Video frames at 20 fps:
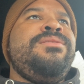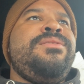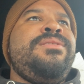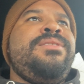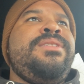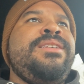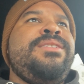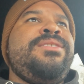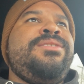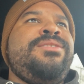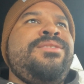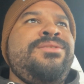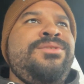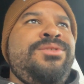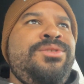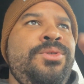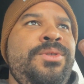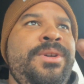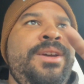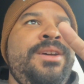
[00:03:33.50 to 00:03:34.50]
this
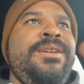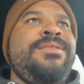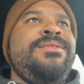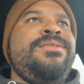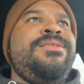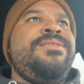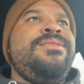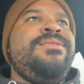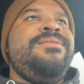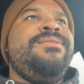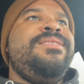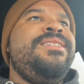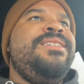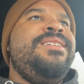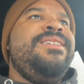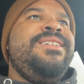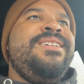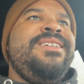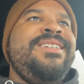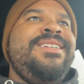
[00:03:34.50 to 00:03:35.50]
toy hunt,
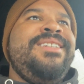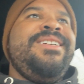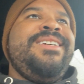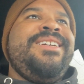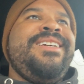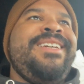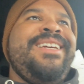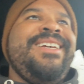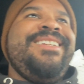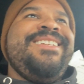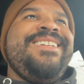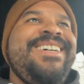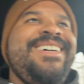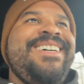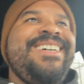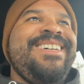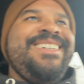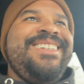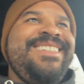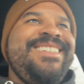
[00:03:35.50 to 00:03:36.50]
and
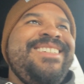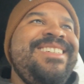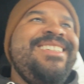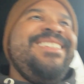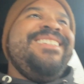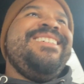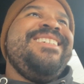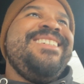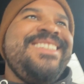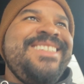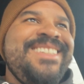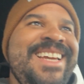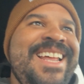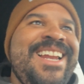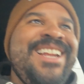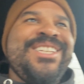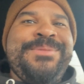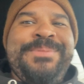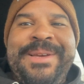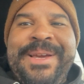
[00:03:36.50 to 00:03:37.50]
I'll
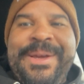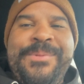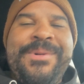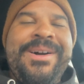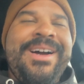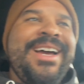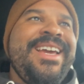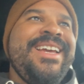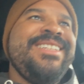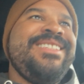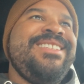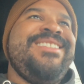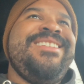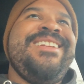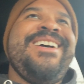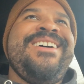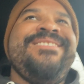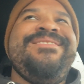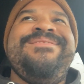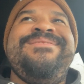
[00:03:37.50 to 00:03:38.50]
explain why it's
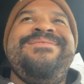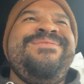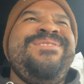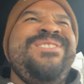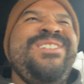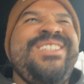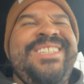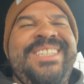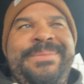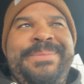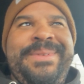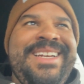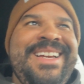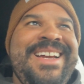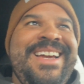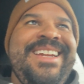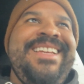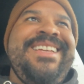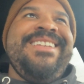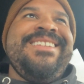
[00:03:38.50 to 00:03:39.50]
not really, but it
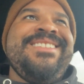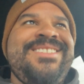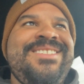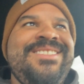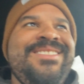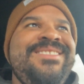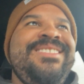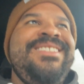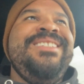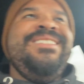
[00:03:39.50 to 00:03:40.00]
kind of is.